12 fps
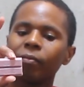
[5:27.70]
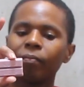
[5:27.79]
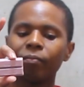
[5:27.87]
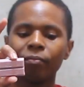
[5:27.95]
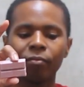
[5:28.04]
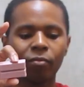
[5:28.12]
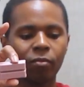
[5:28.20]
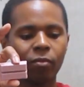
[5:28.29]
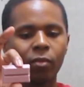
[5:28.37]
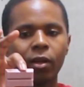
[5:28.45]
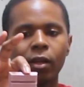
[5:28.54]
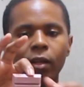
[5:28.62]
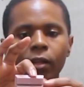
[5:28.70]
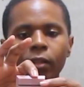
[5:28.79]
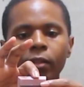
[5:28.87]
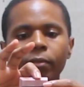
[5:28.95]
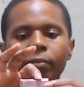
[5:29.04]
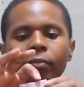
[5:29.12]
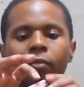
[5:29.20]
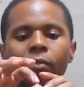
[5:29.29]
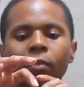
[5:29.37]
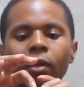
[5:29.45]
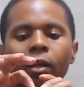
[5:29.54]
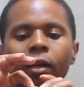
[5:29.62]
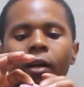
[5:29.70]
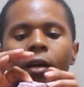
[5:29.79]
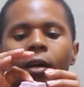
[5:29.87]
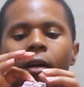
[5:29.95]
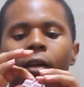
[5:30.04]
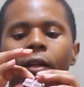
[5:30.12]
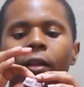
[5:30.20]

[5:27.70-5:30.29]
Nobody speaks.